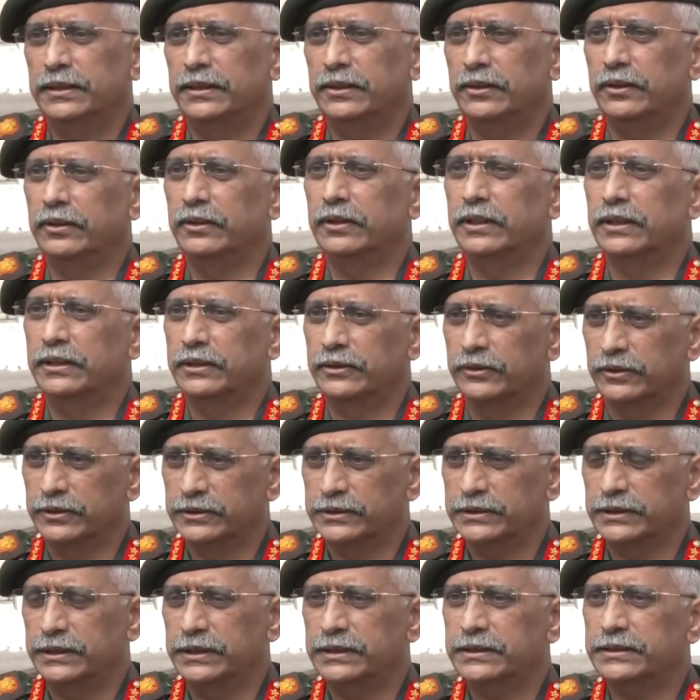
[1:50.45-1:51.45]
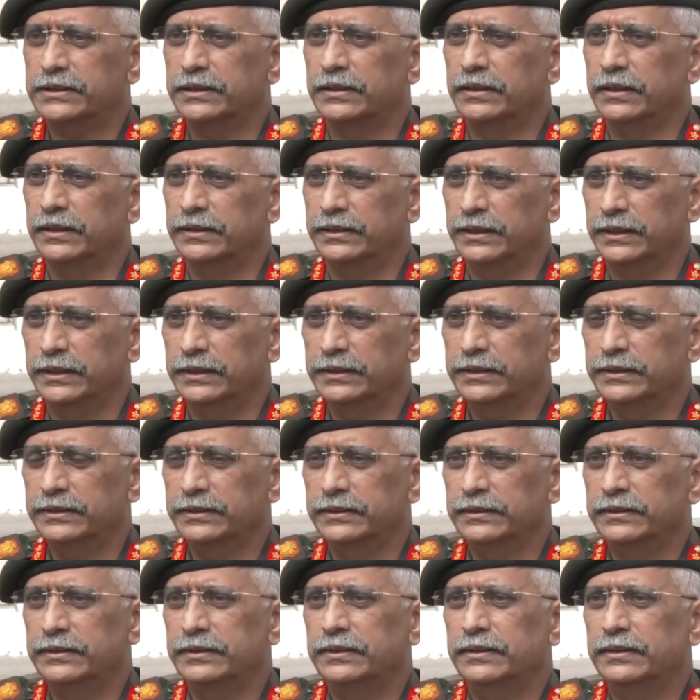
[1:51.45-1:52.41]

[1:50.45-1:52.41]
all across eastern Ladakh,